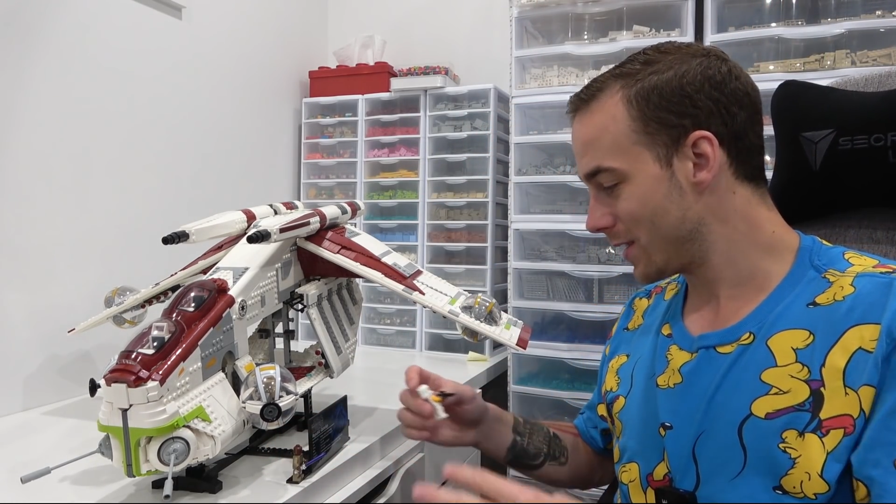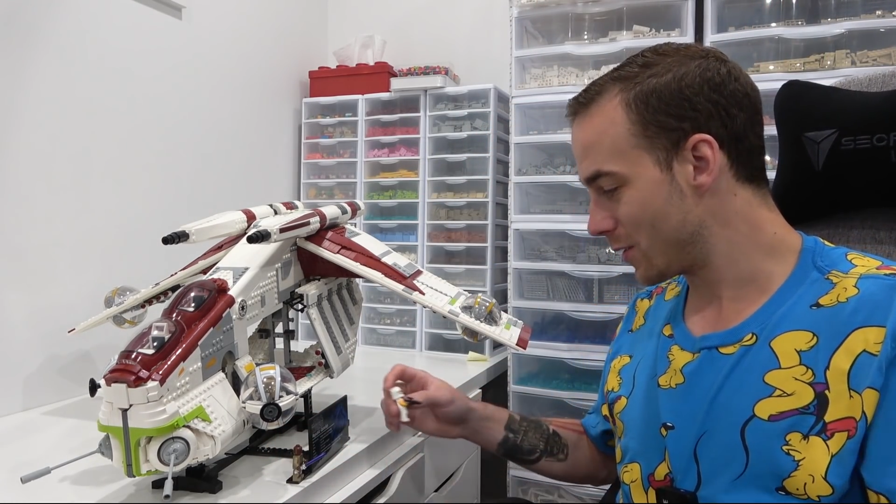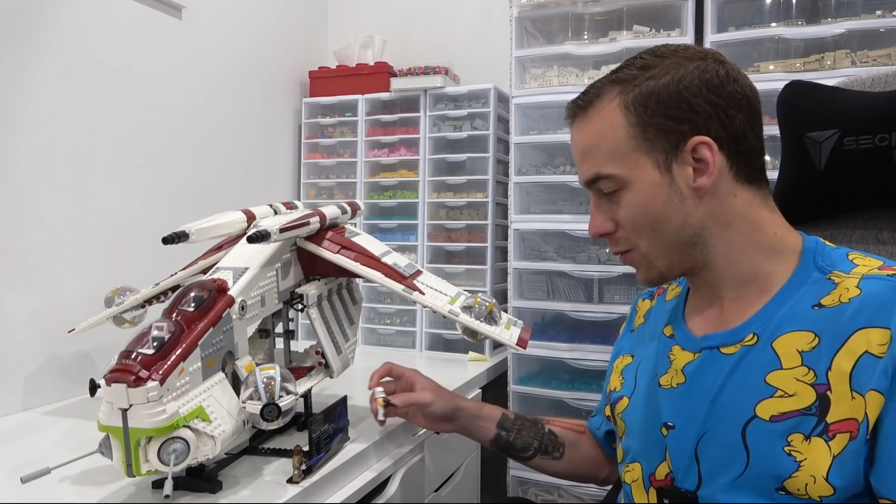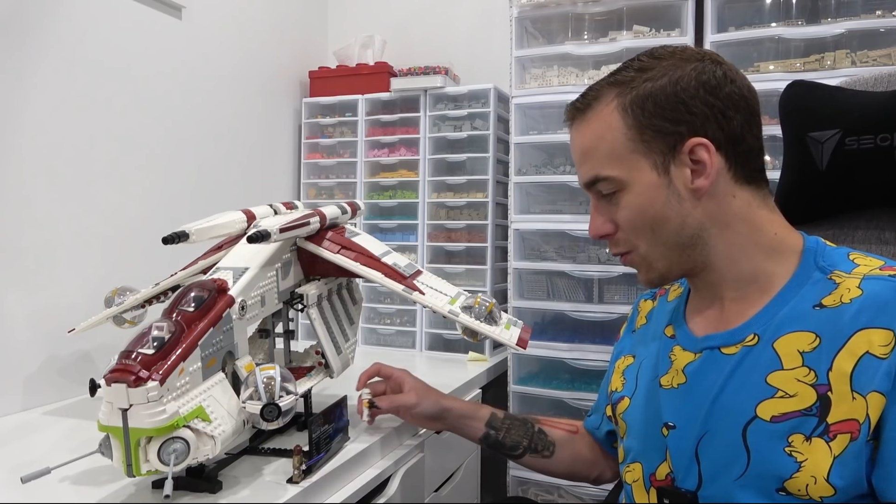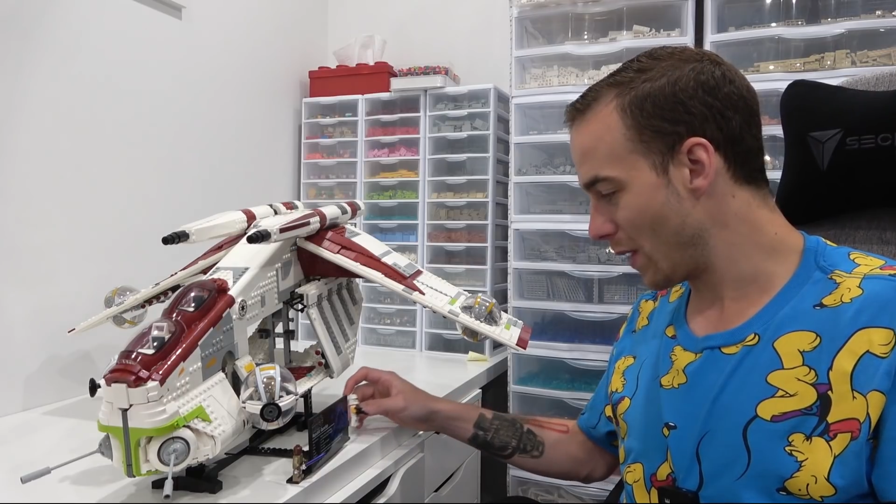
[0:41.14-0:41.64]

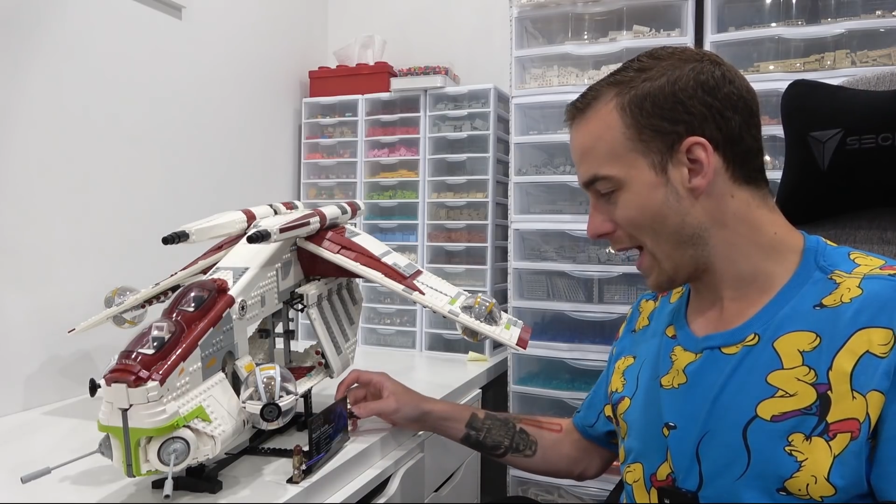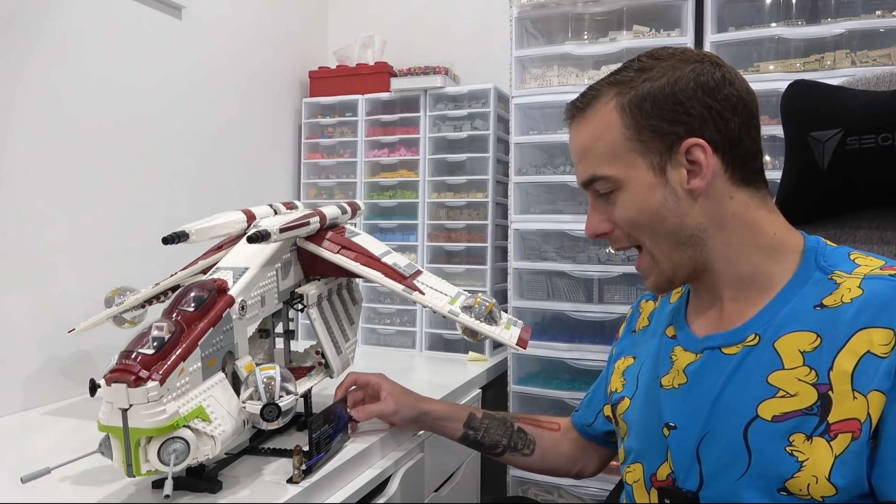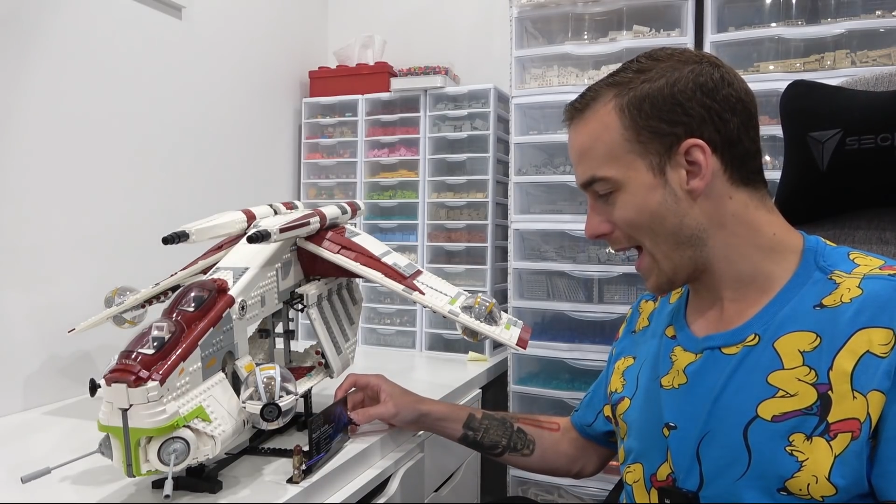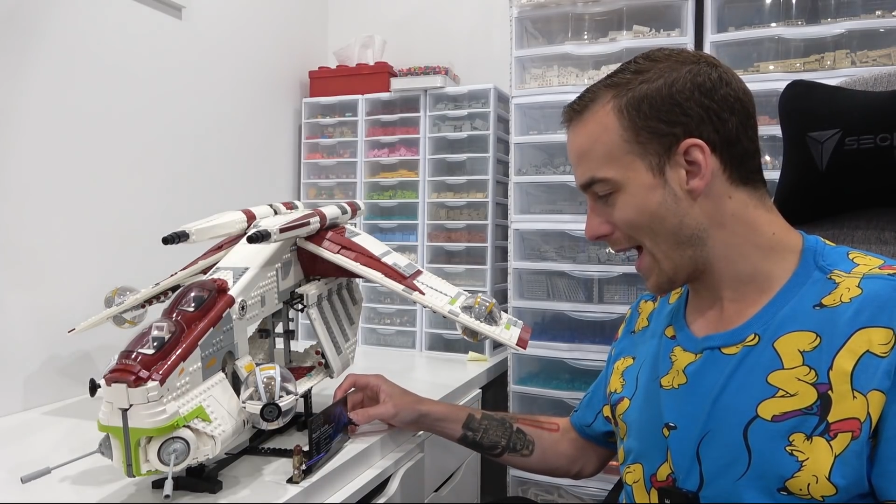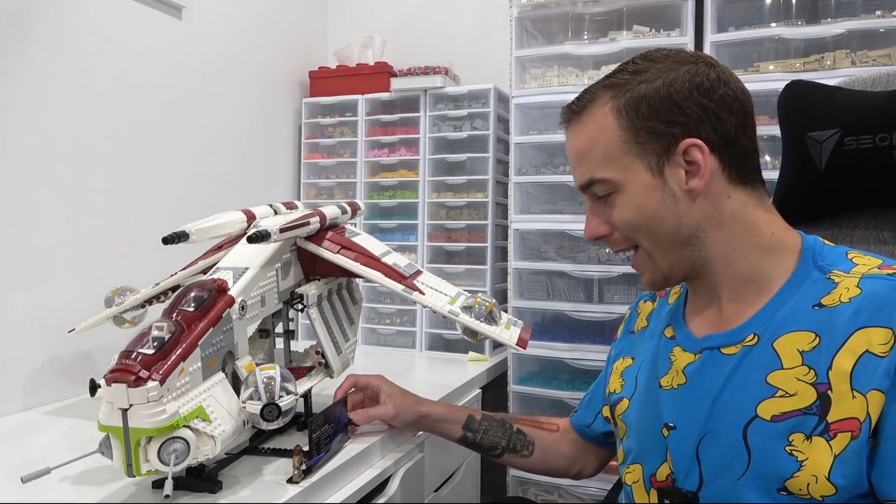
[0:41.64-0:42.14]
to
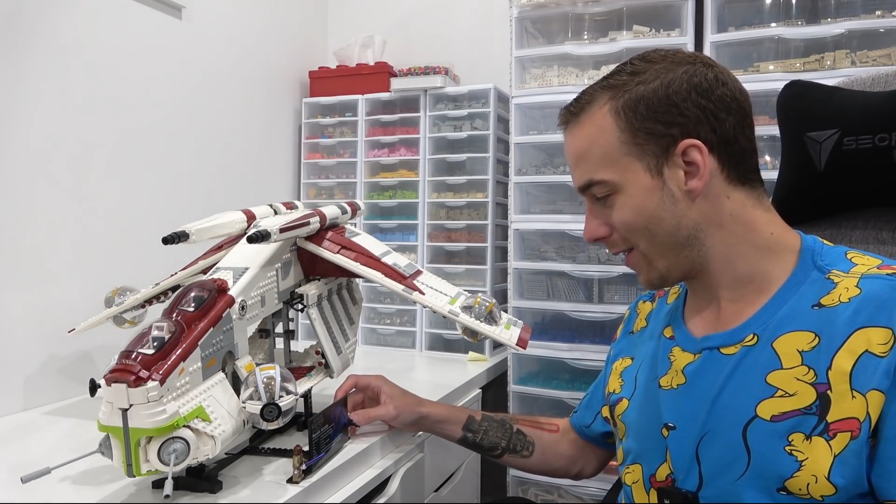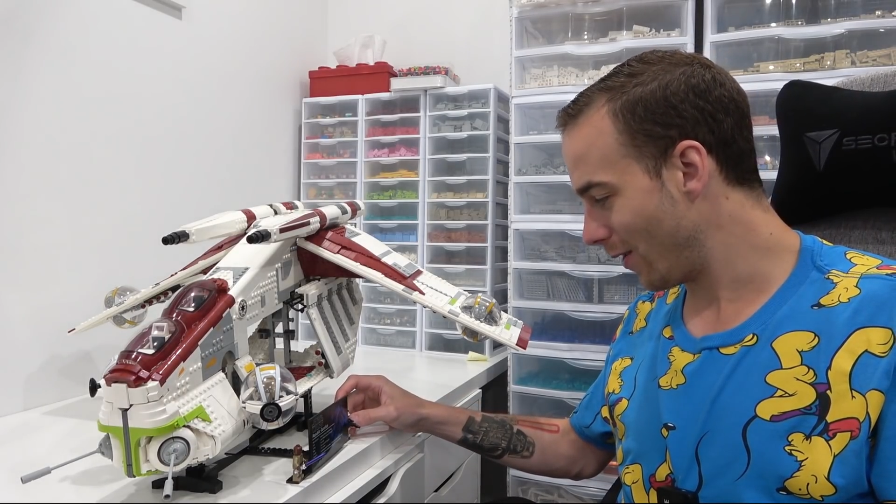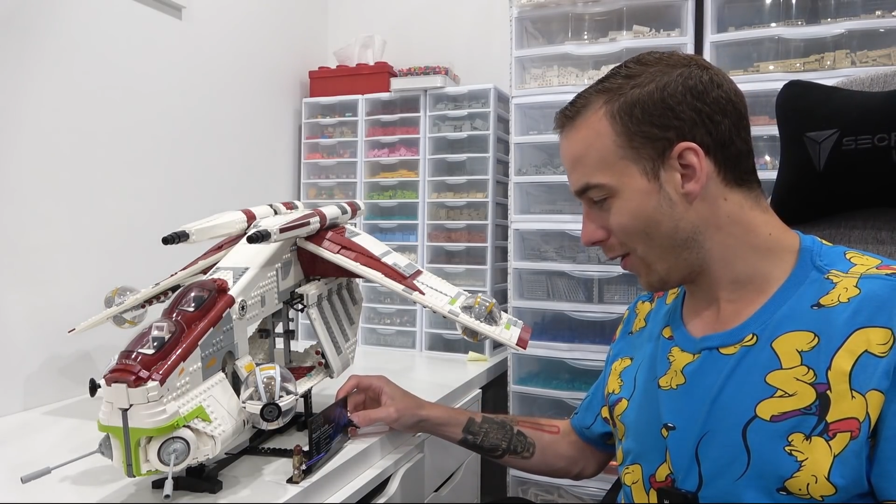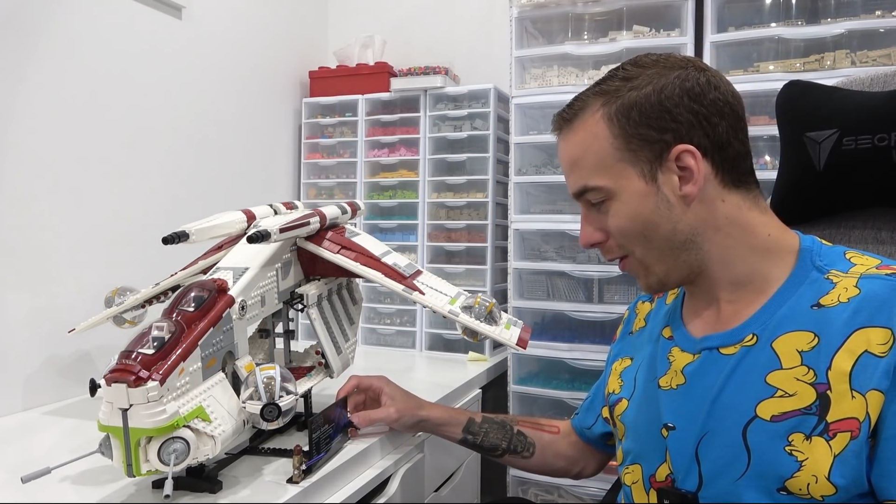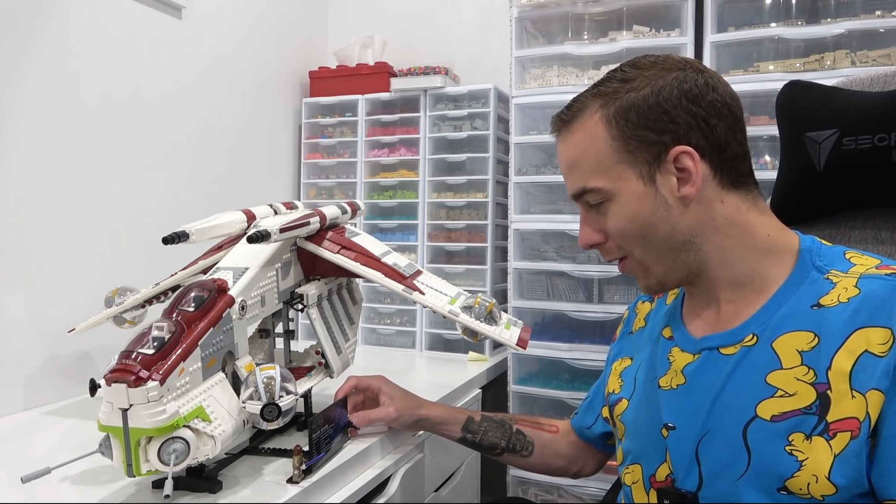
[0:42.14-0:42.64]
add
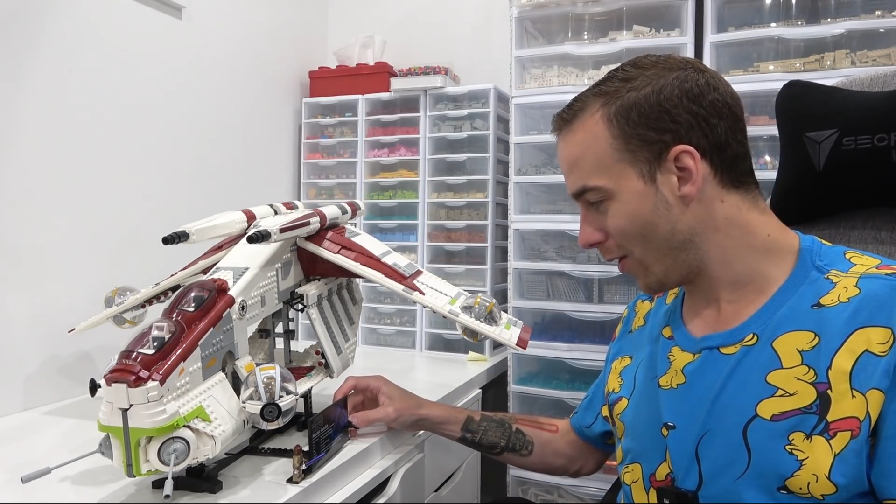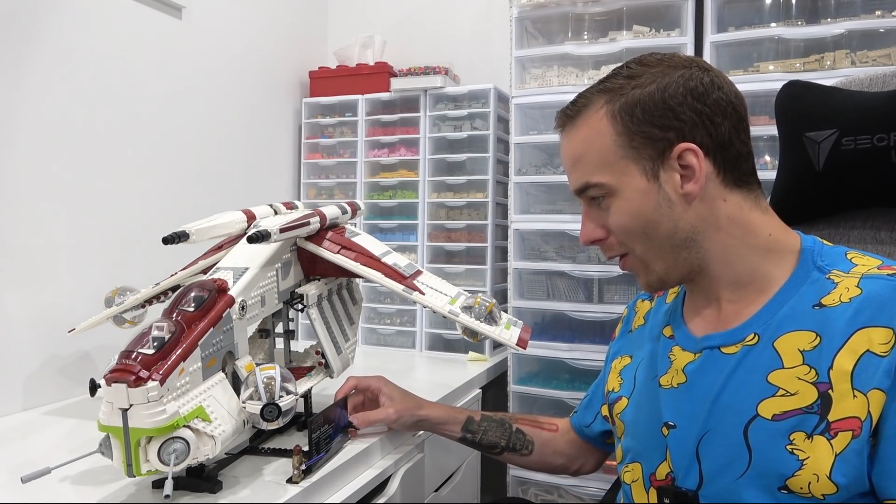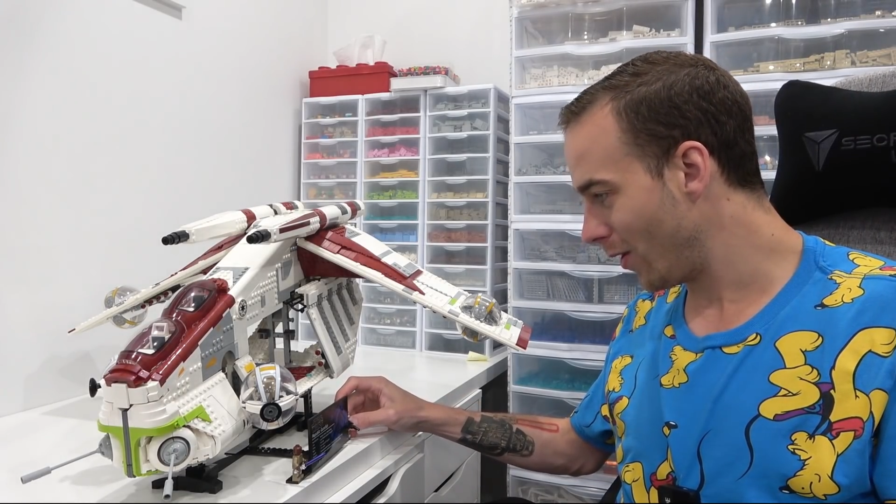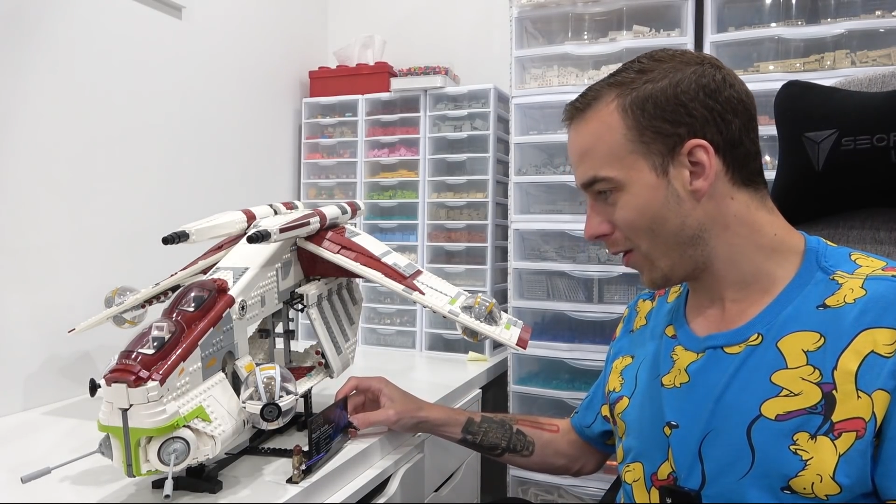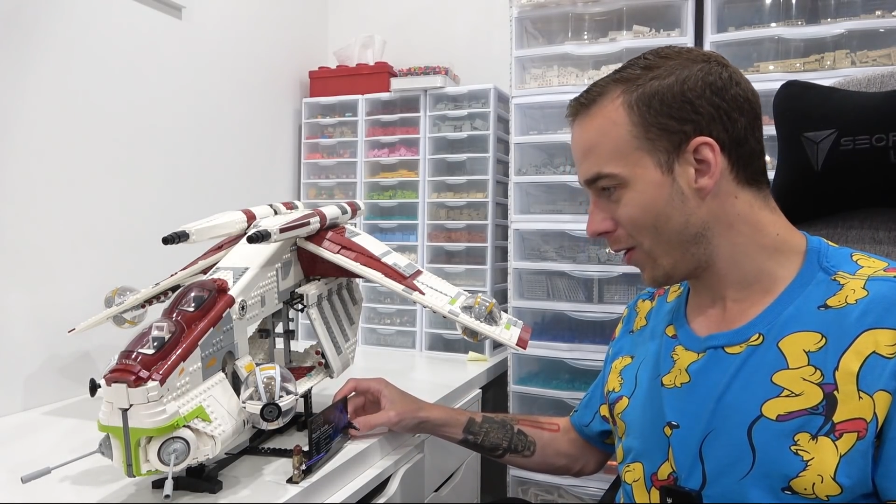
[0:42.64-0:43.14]

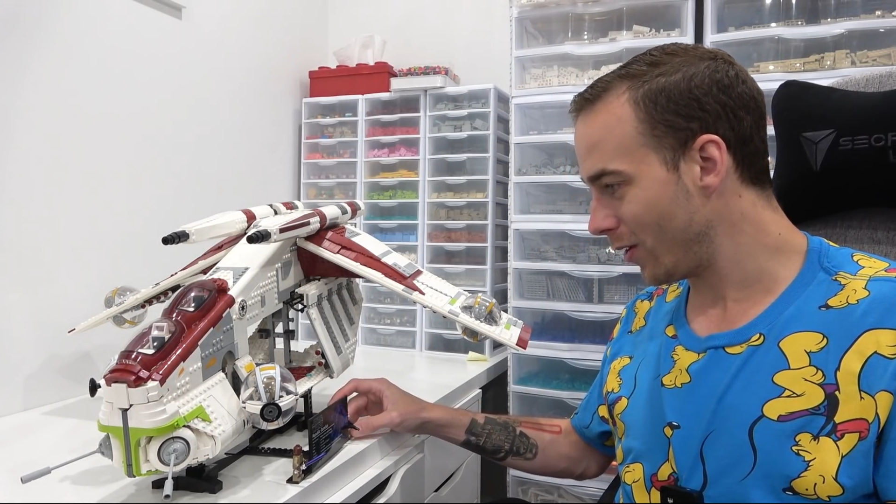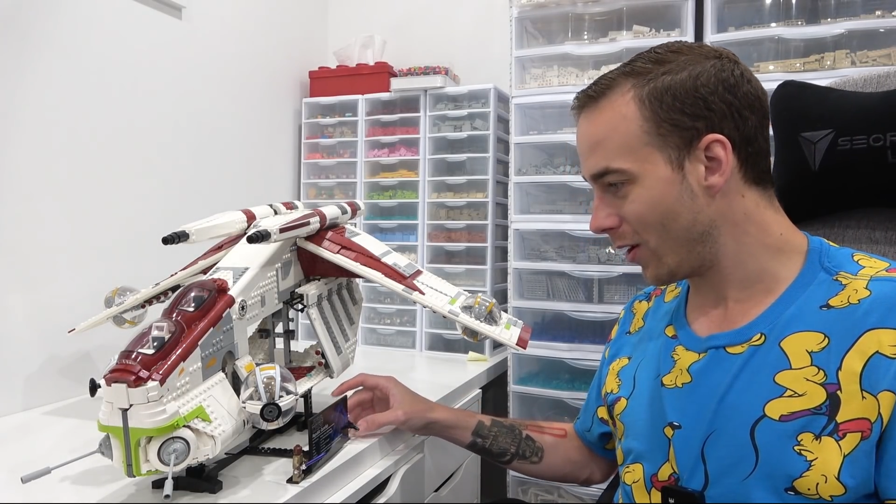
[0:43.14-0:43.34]
all